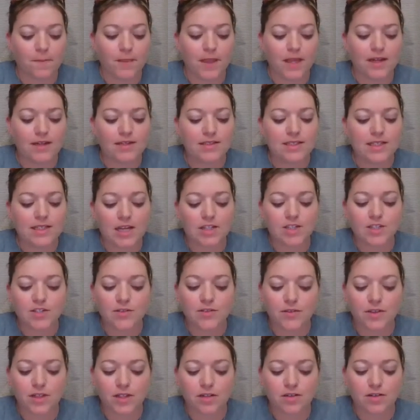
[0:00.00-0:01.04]
and a sketch
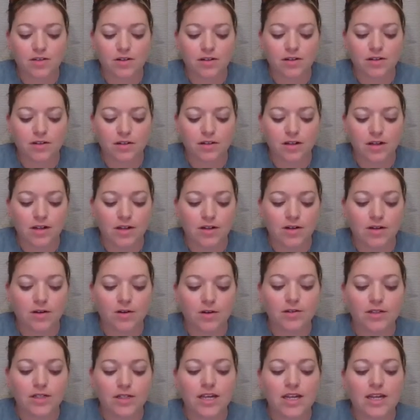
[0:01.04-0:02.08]
of a little girl
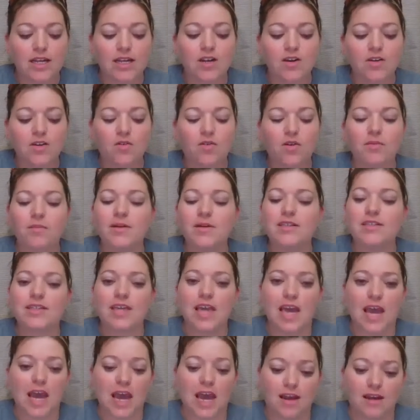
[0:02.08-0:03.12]
holding an enormous
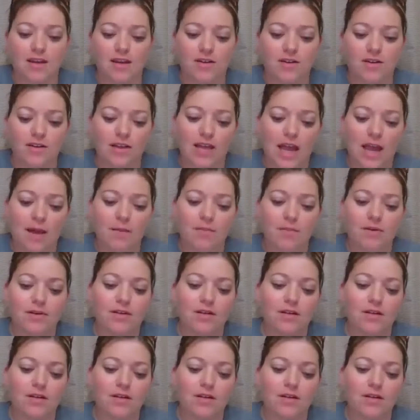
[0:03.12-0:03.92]
cat in her lap.